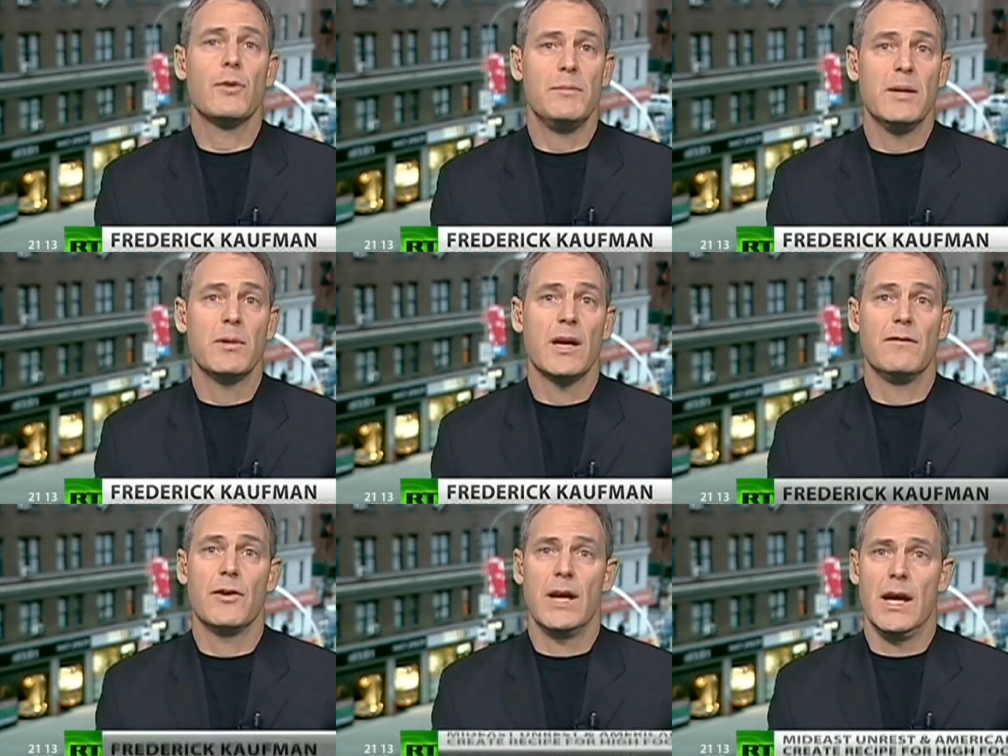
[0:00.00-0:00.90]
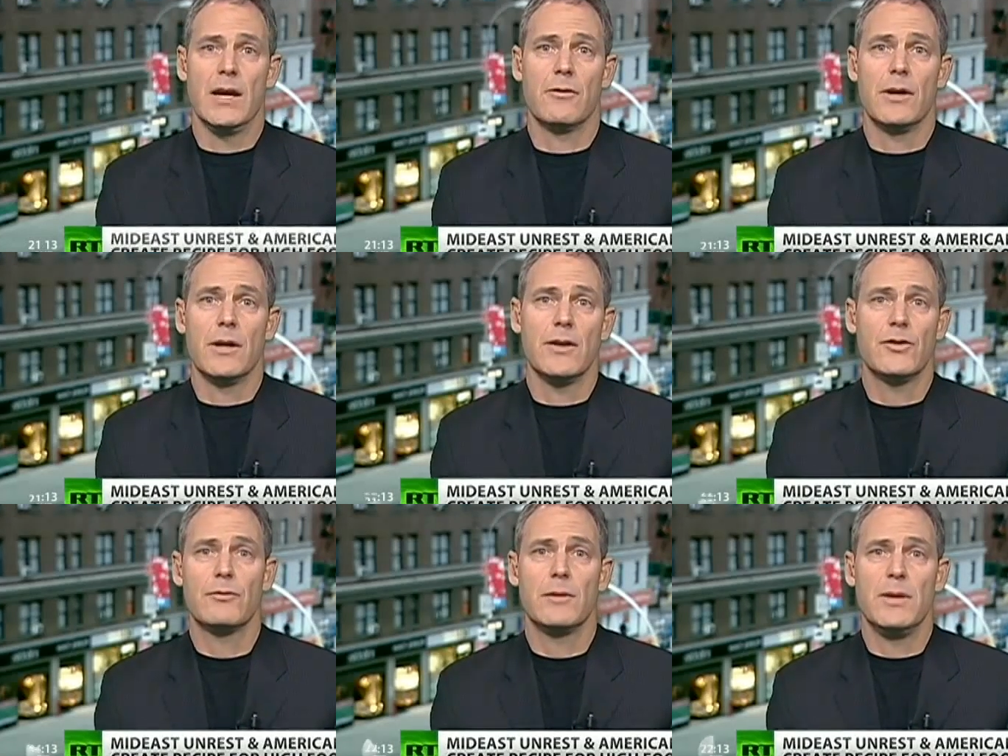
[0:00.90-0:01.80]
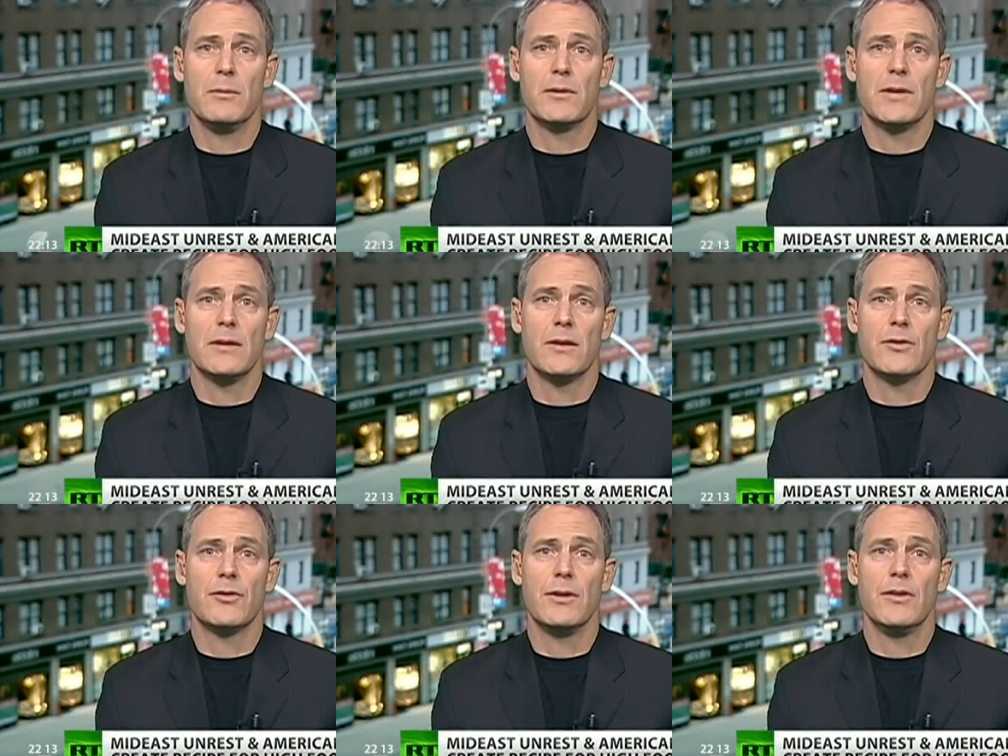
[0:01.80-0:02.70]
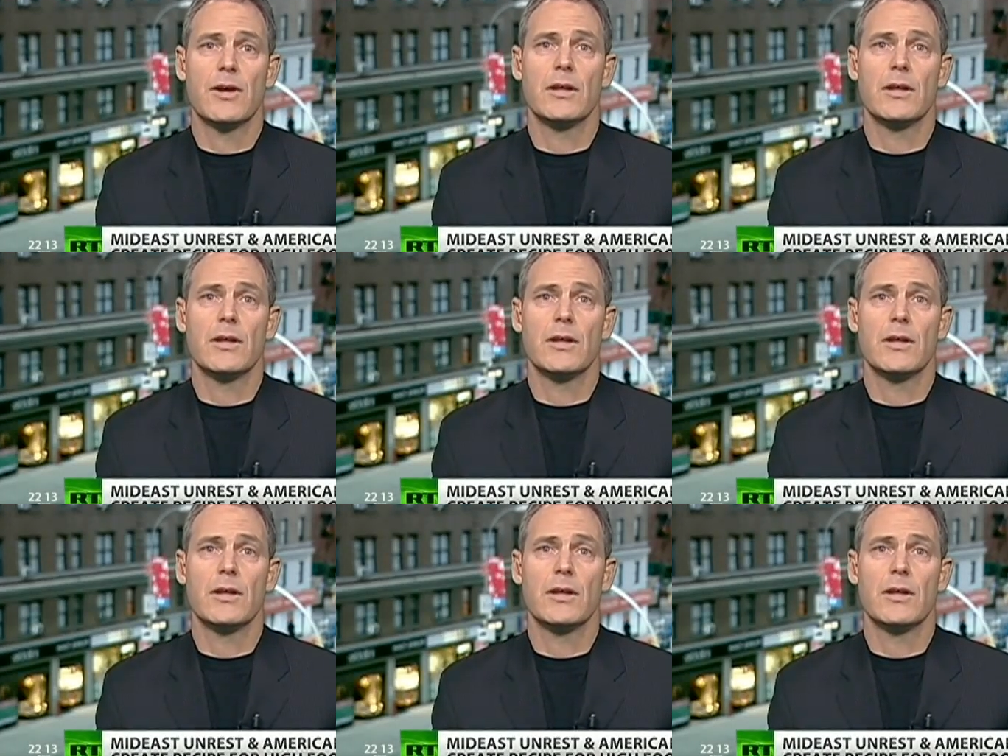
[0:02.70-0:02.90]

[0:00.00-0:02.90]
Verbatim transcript: when people get very angry. This is when people take to the streets.